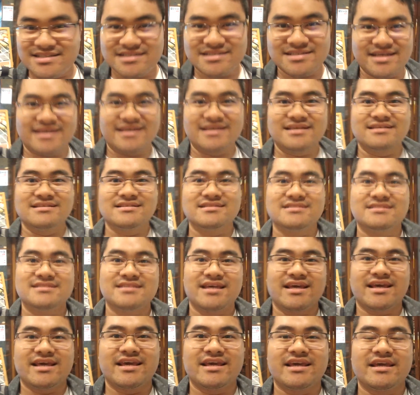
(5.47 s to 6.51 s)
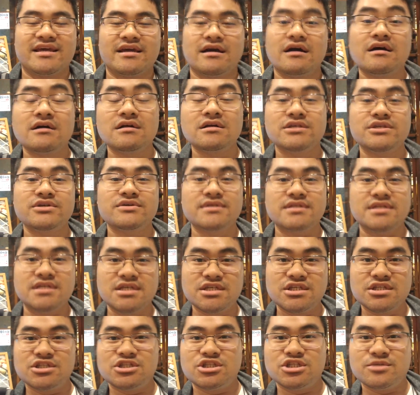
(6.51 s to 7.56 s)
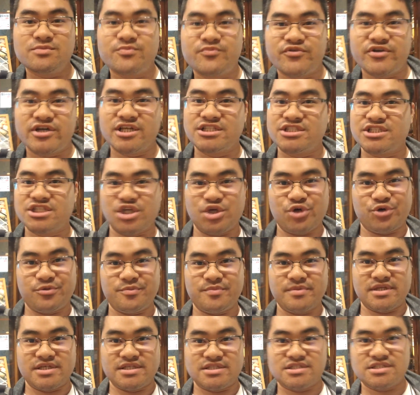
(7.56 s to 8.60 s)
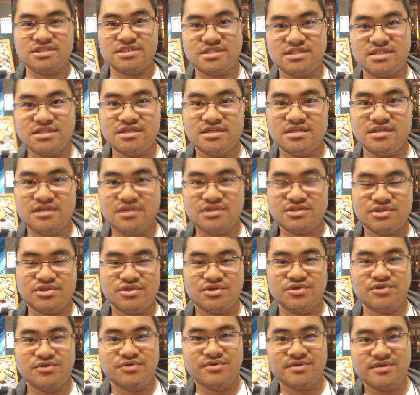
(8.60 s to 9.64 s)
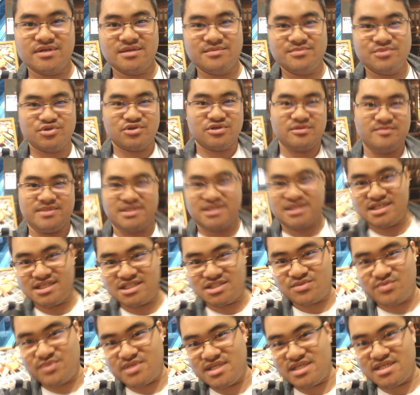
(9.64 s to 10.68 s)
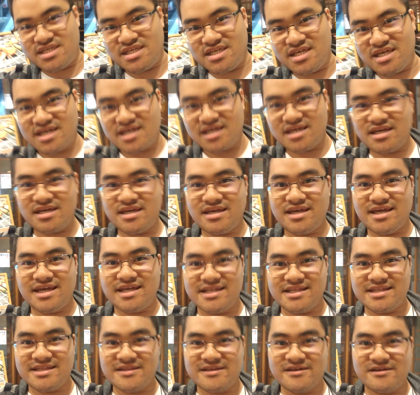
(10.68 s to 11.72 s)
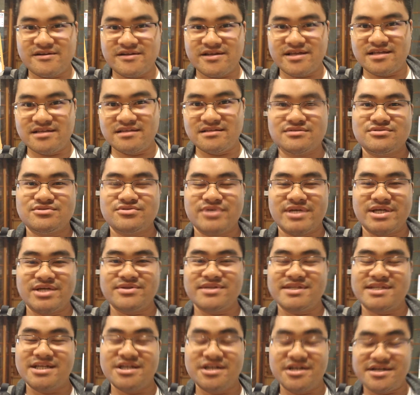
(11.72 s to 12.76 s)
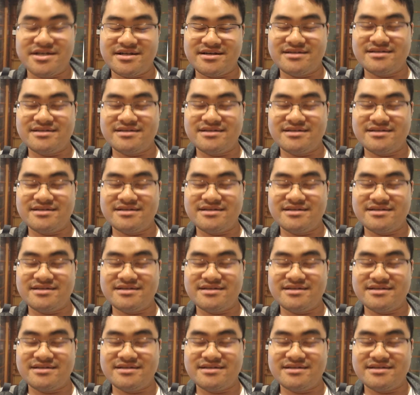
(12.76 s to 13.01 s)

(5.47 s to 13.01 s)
it is a all-you-can-eat deep-fried skewer place. So come join me as we head in there and try out the dinner.